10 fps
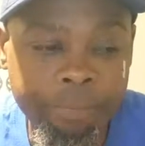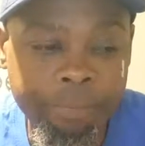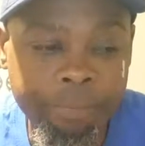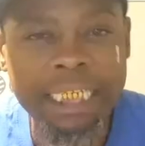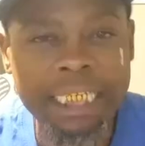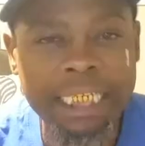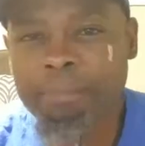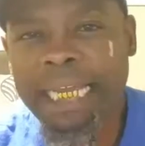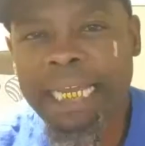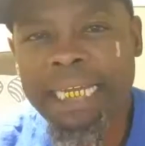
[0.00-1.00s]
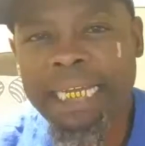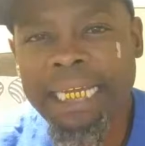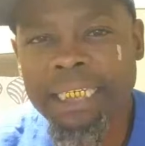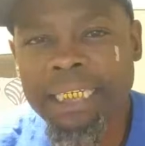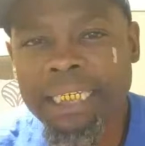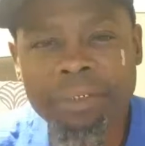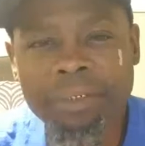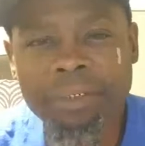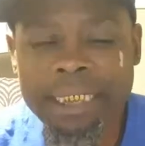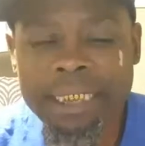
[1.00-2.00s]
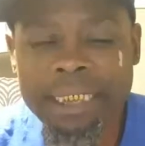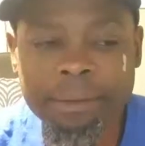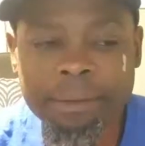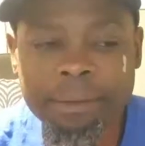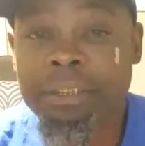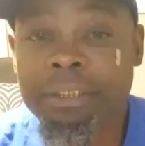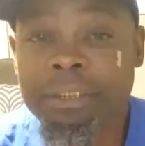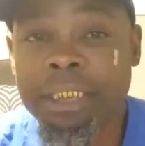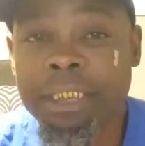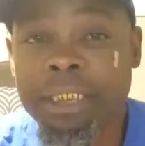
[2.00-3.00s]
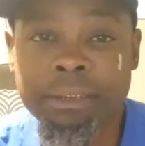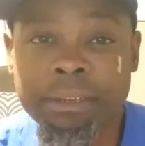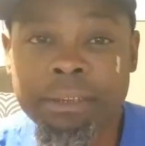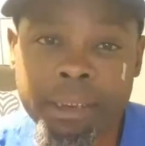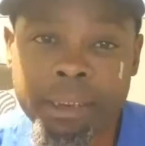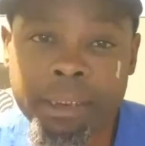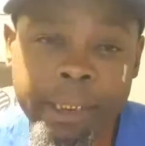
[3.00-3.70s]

getting your mind together and mentally being